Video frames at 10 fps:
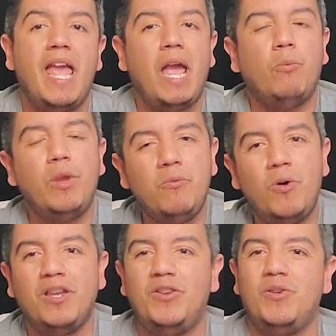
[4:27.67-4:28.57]
and we
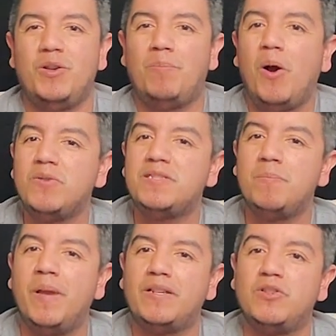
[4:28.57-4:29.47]
want you to post a
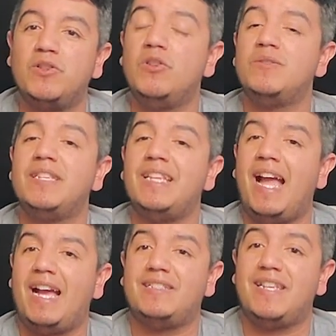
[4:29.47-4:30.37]
picture using the
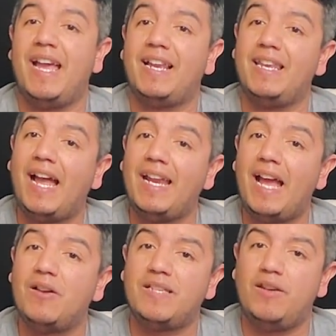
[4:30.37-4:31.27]
hashtag
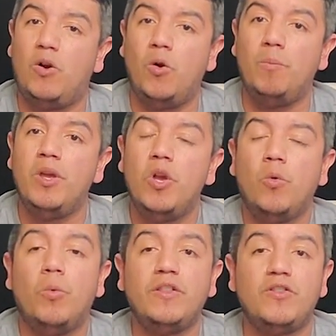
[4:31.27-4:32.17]
LighthouseAtHome
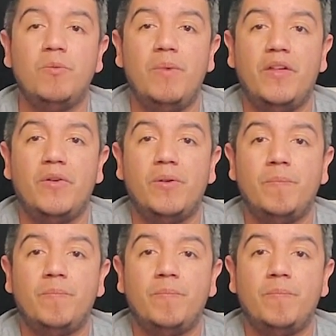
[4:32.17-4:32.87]
with your mother.